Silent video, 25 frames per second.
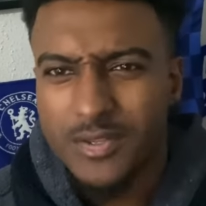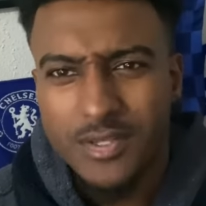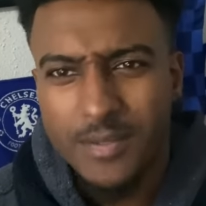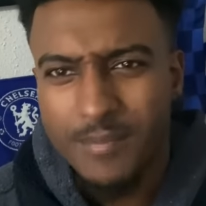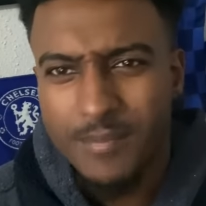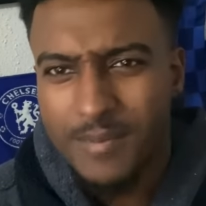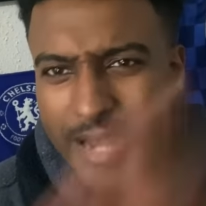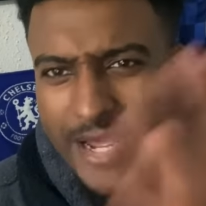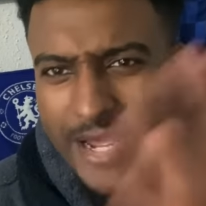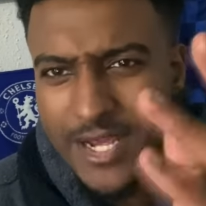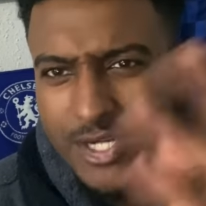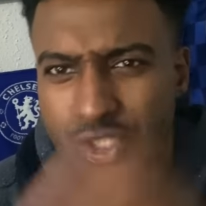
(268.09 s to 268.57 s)
The
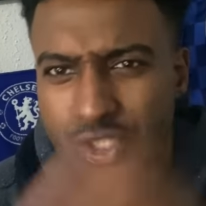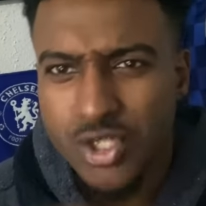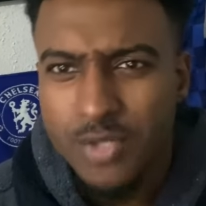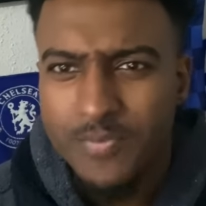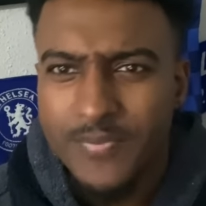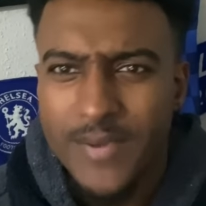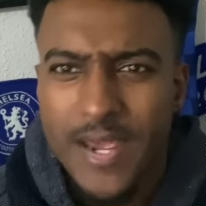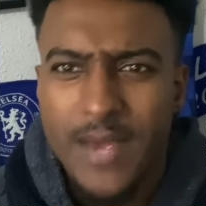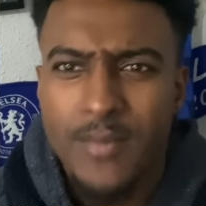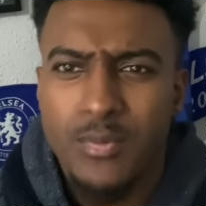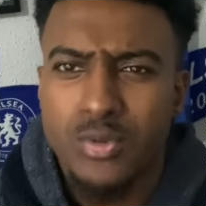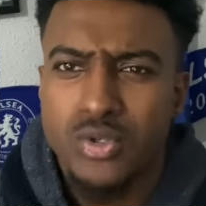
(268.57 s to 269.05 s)
players should
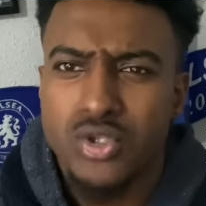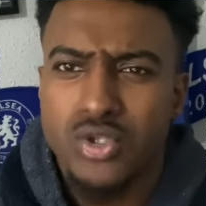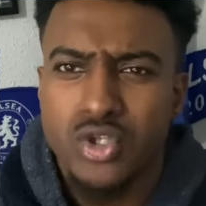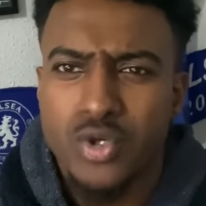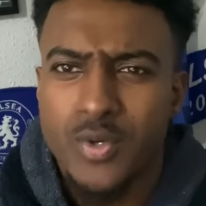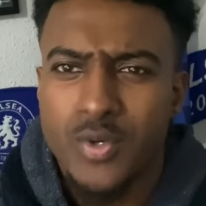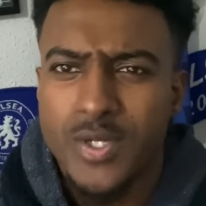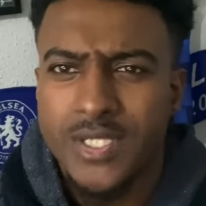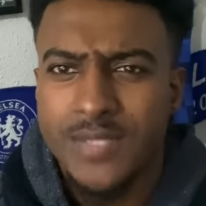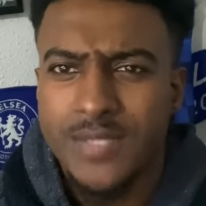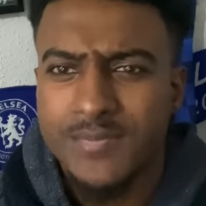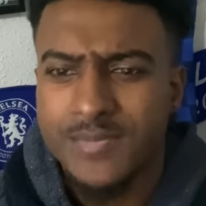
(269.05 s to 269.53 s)
be able to do
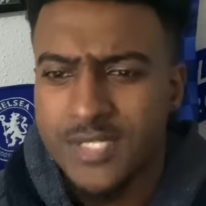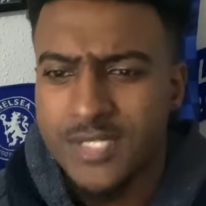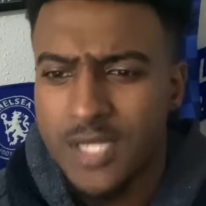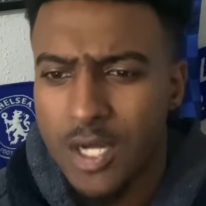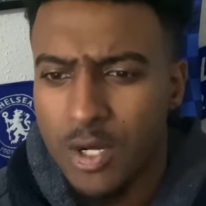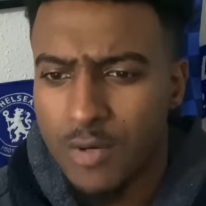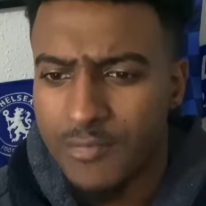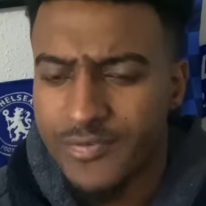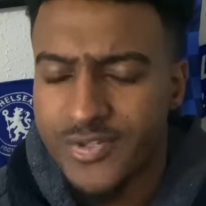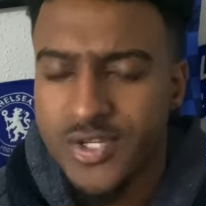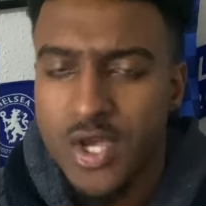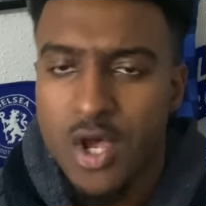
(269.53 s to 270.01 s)
it
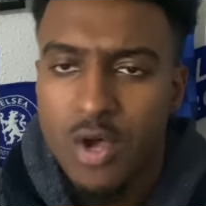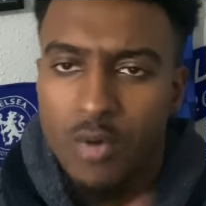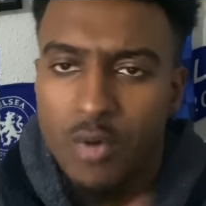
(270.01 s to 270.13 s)
themselves.